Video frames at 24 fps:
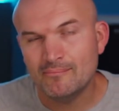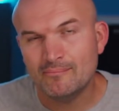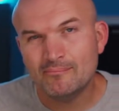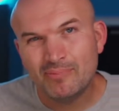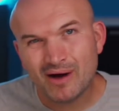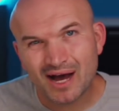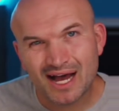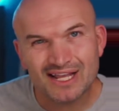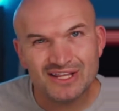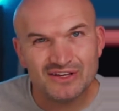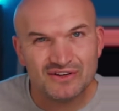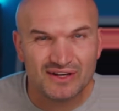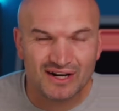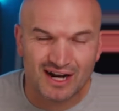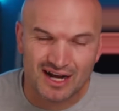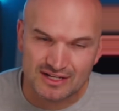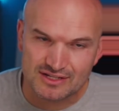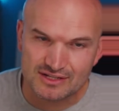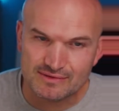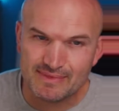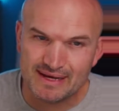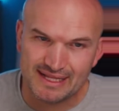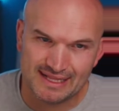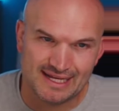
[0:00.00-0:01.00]
But you could
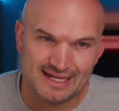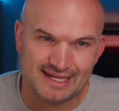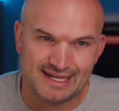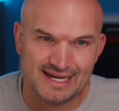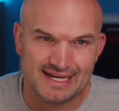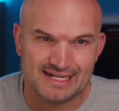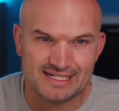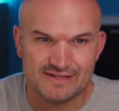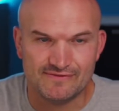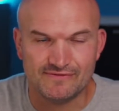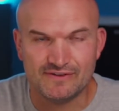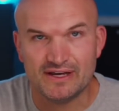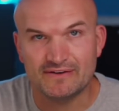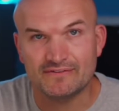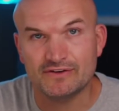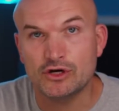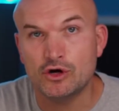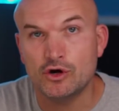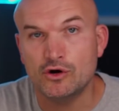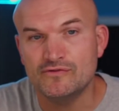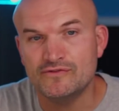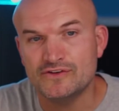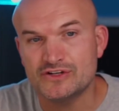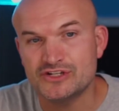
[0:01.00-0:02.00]
also make that case if you have a
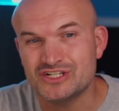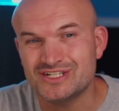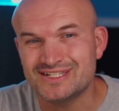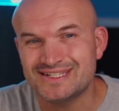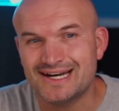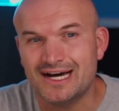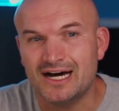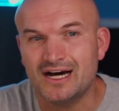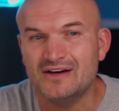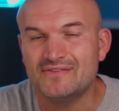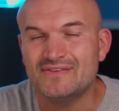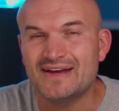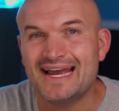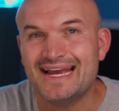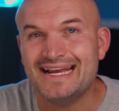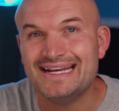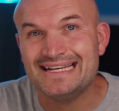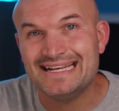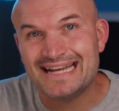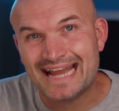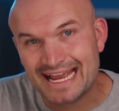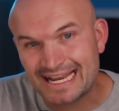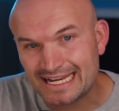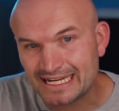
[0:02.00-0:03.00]
coefficient of a
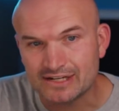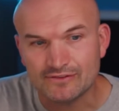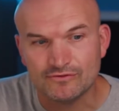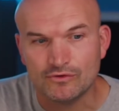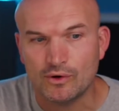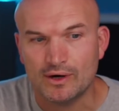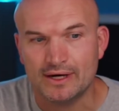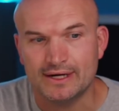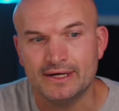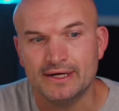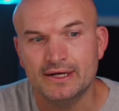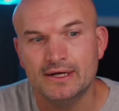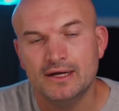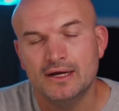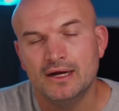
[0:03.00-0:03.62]
-1.